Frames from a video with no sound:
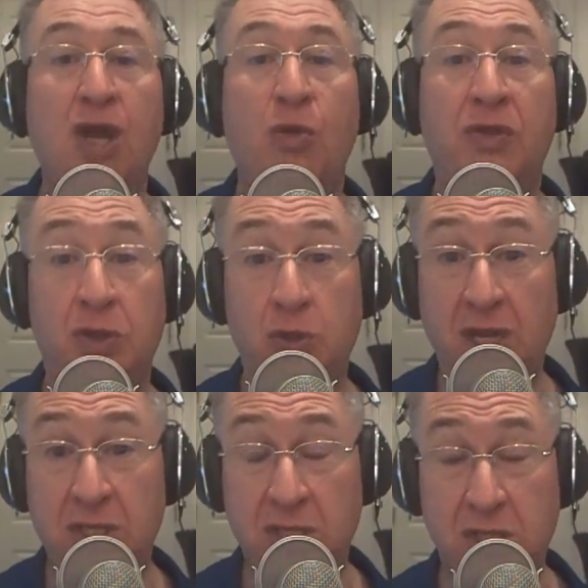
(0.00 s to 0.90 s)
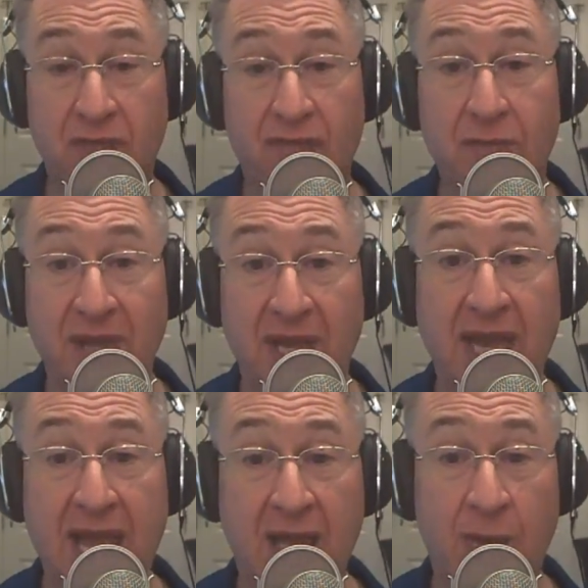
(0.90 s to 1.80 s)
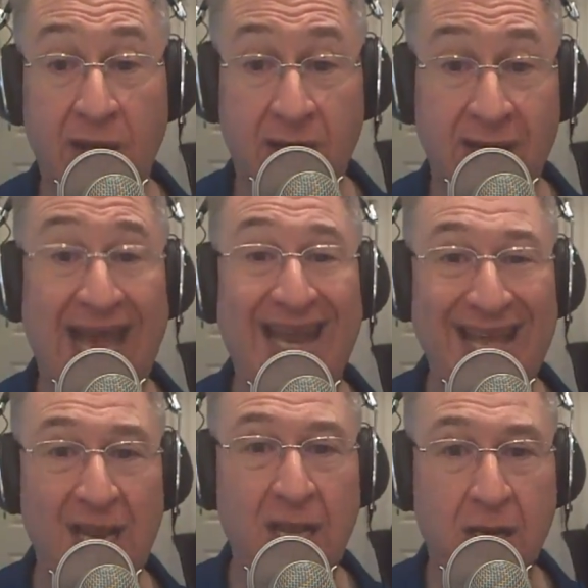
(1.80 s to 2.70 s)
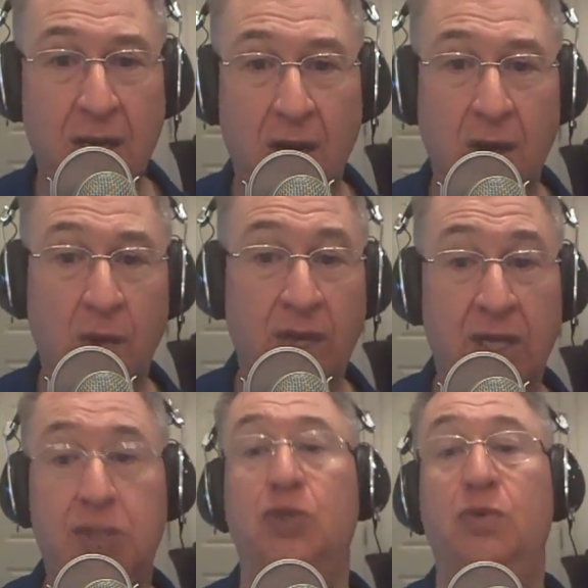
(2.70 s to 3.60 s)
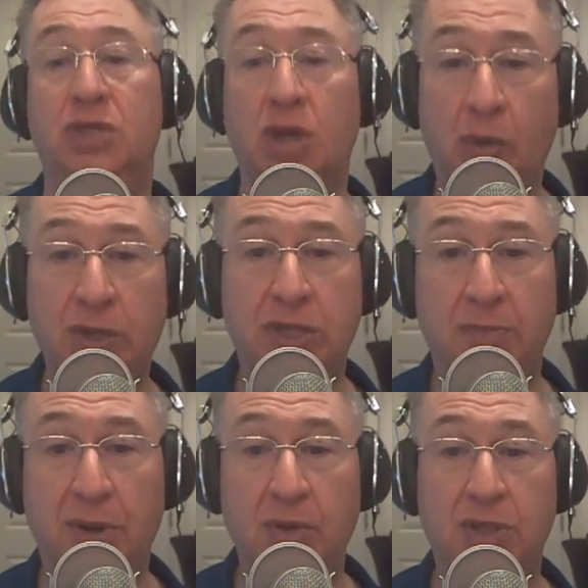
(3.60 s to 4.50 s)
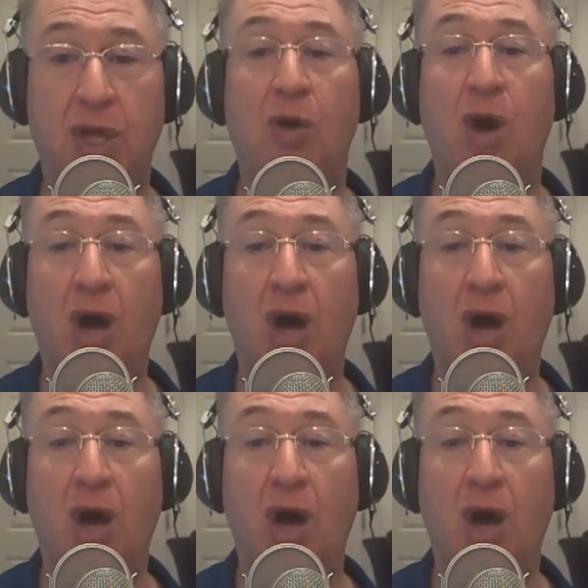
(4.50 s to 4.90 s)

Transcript: with the transition from Mickey Callaway to that idiot Carl Willis, who was always a bozo,